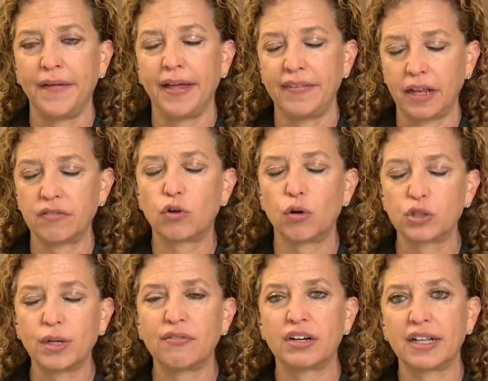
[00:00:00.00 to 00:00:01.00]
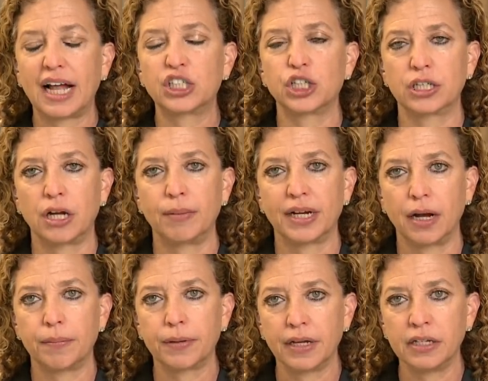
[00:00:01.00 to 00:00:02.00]
And then, of course, we have an election coming
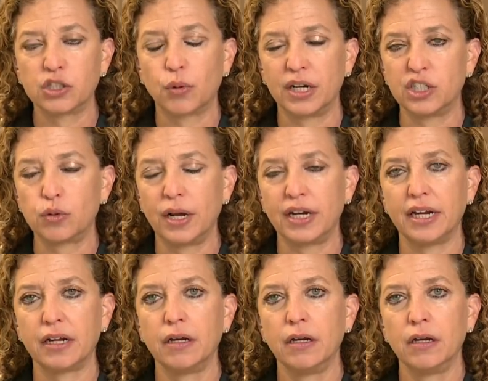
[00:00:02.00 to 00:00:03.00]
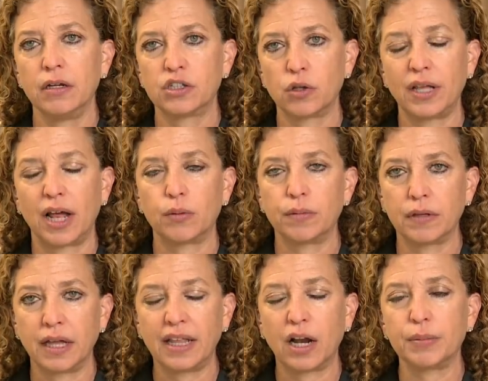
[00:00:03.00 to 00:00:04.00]
up in 2020, so that'll,
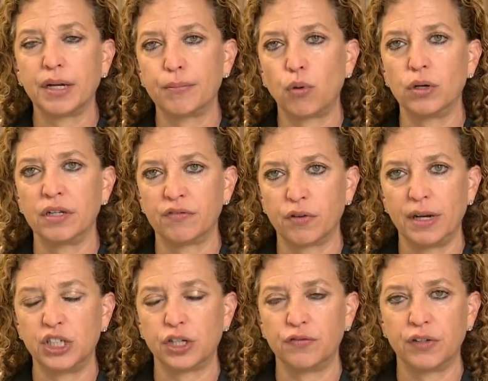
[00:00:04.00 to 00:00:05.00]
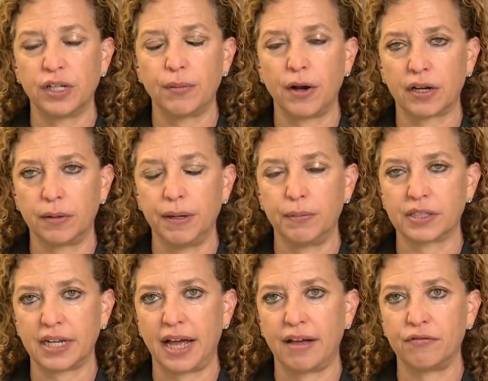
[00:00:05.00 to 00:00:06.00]
that, that'll be important information for the American people to
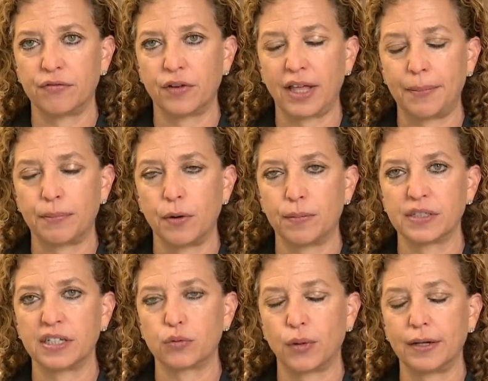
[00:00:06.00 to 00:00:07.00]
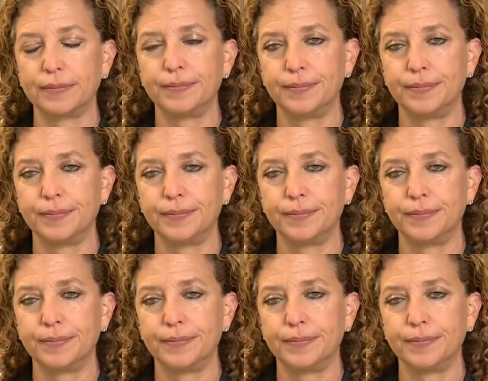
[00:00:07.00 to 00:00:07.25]
have for that purpose as well.